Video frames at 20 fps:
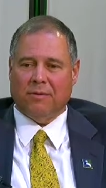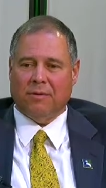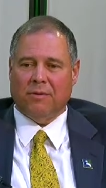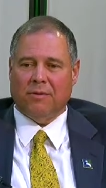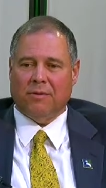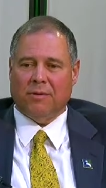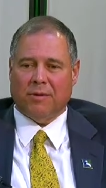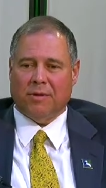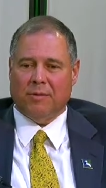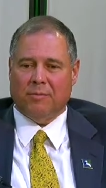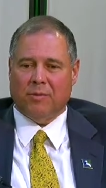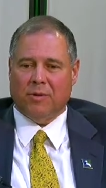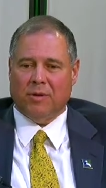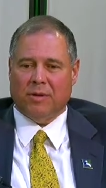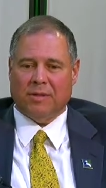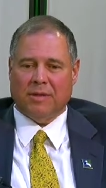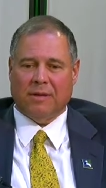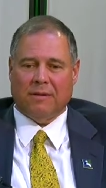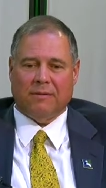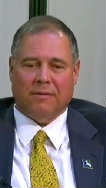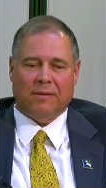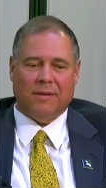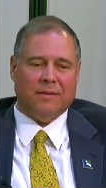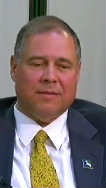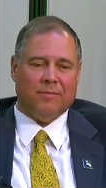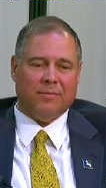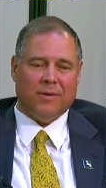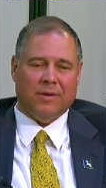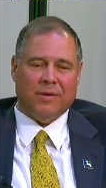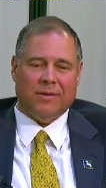don't go there anymore because I don't
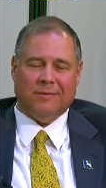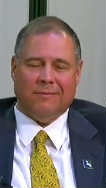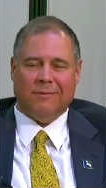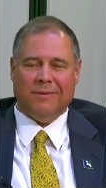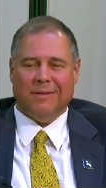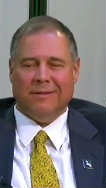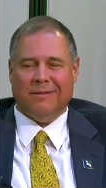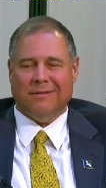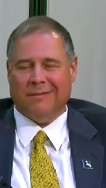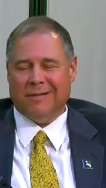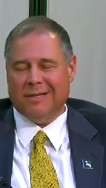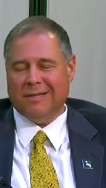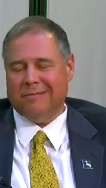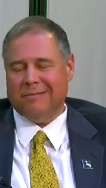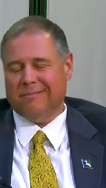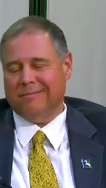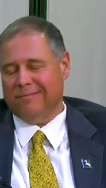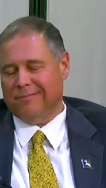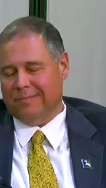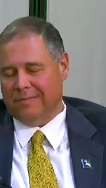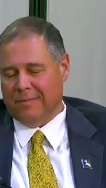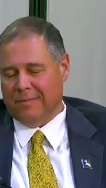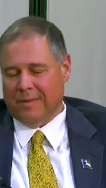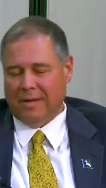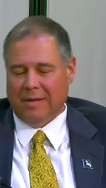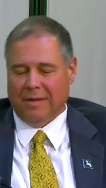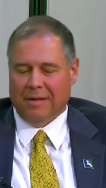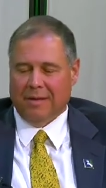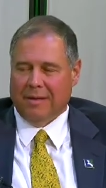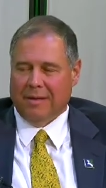like the president. Well, you know what?
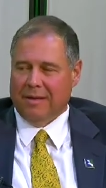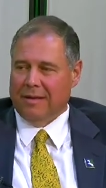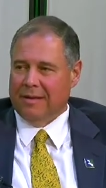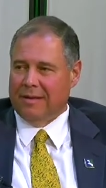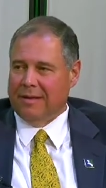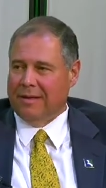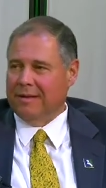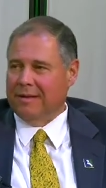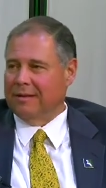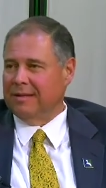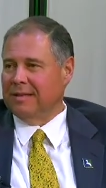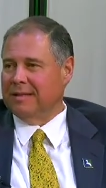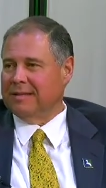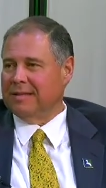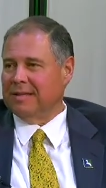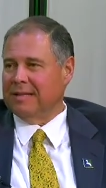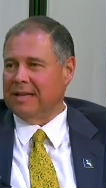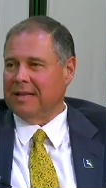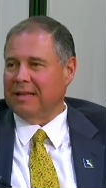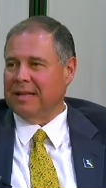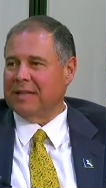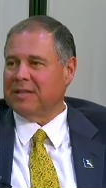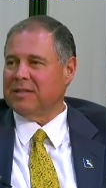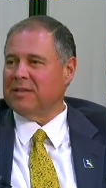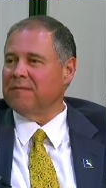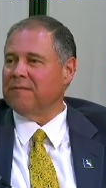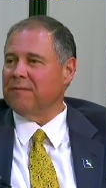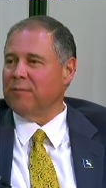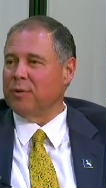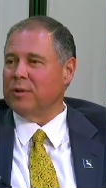Yeah, it's that that's
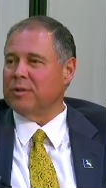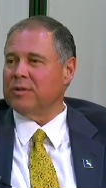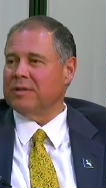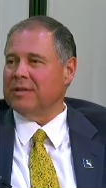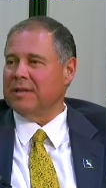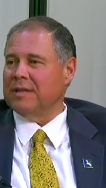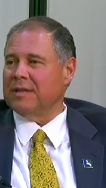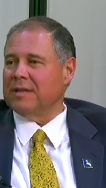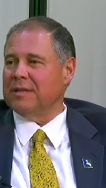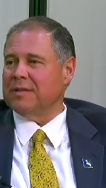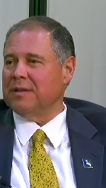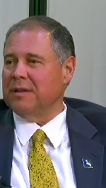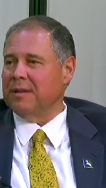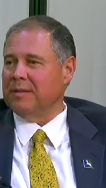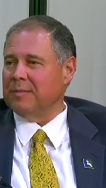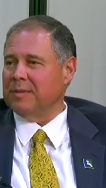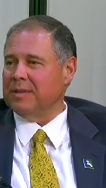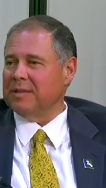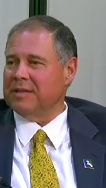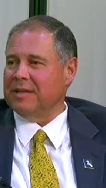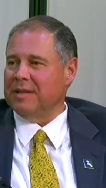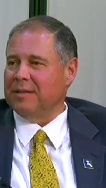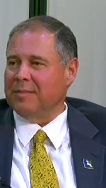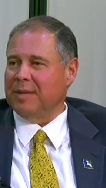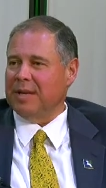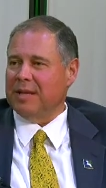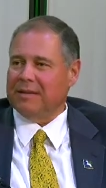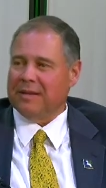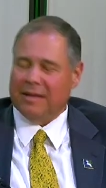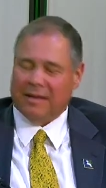unfortunate. That's all I'm going to say
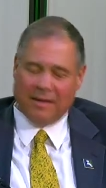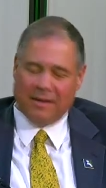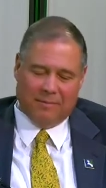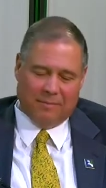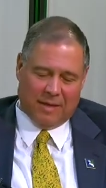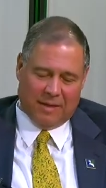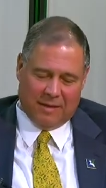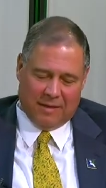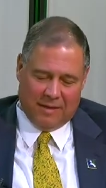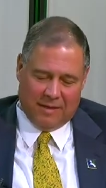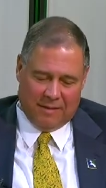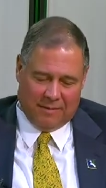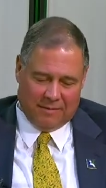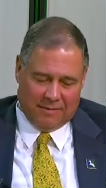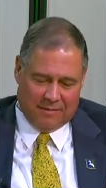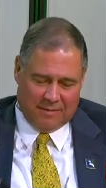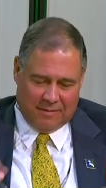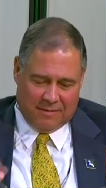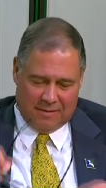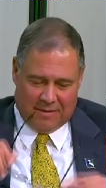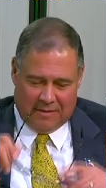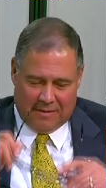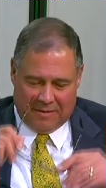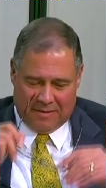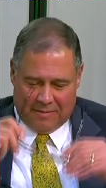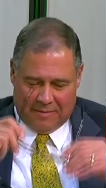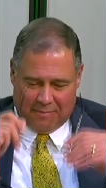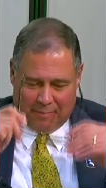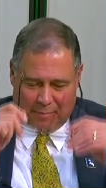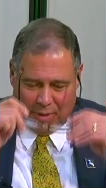about that. I'm not going
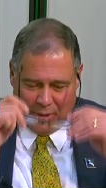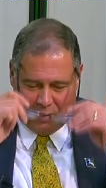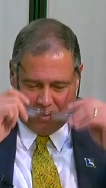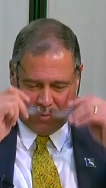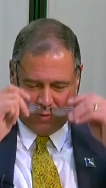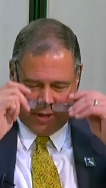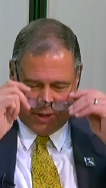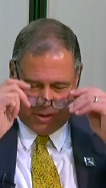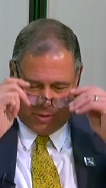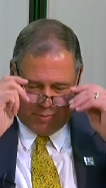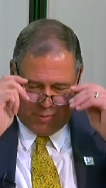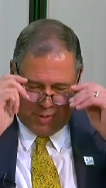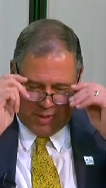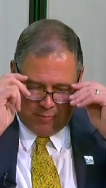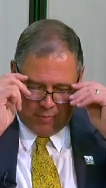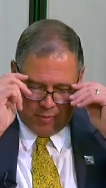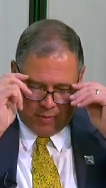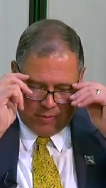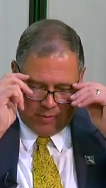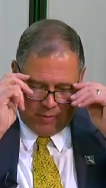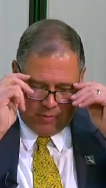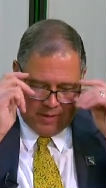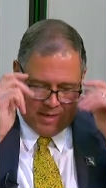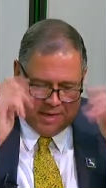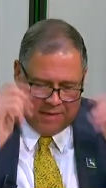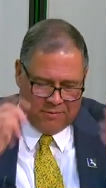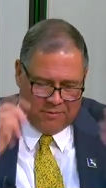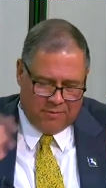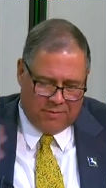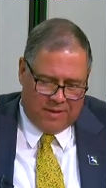to. begrudge people.
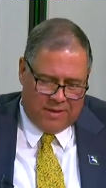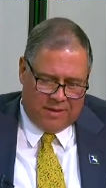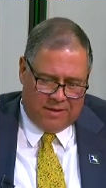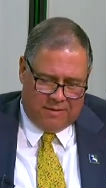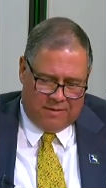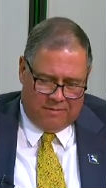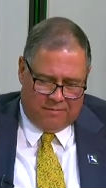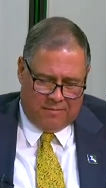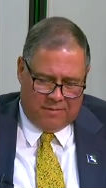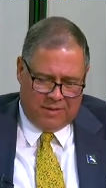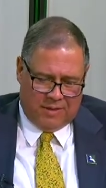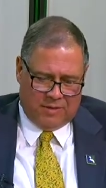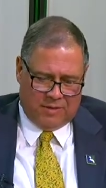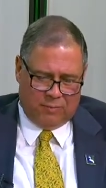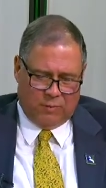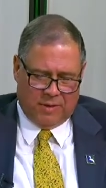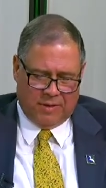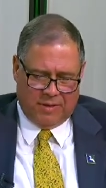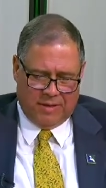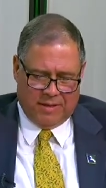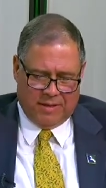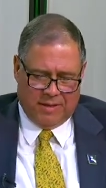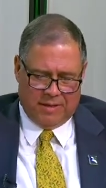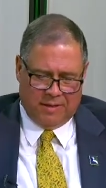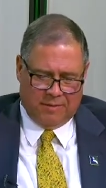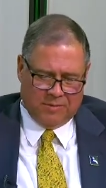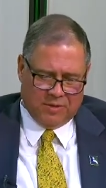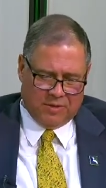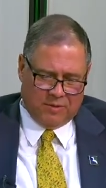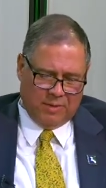The other thing, Liz, one thing that
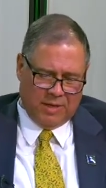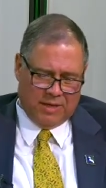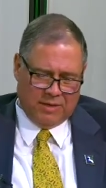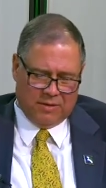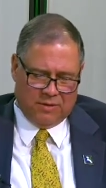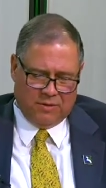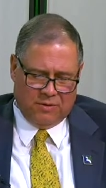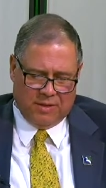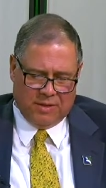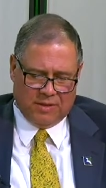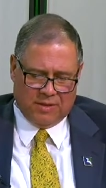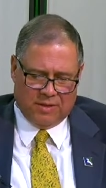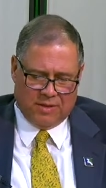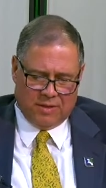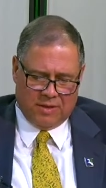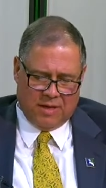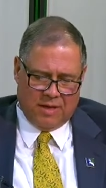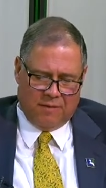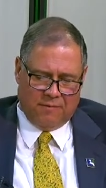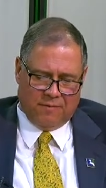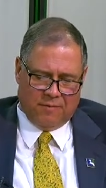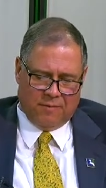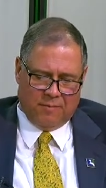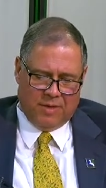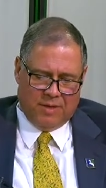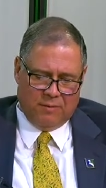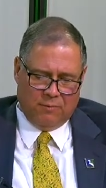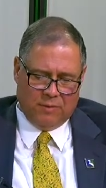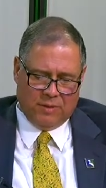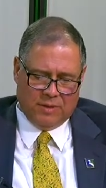comes to mind too that stuck out for
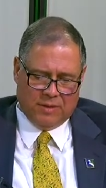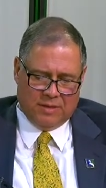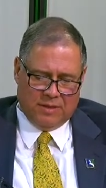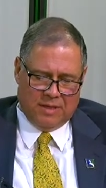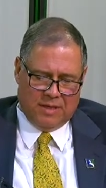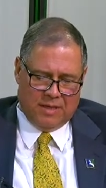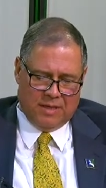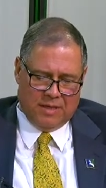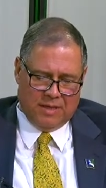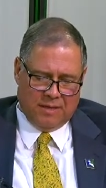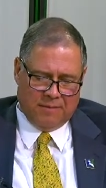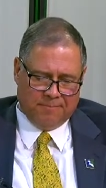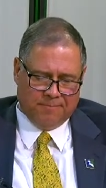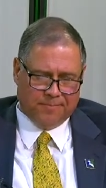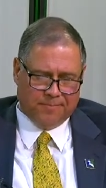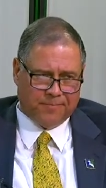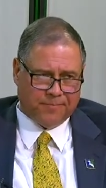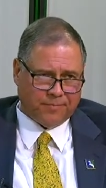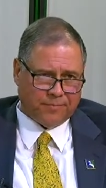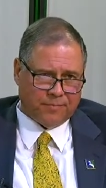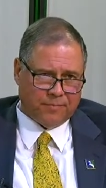me was the um,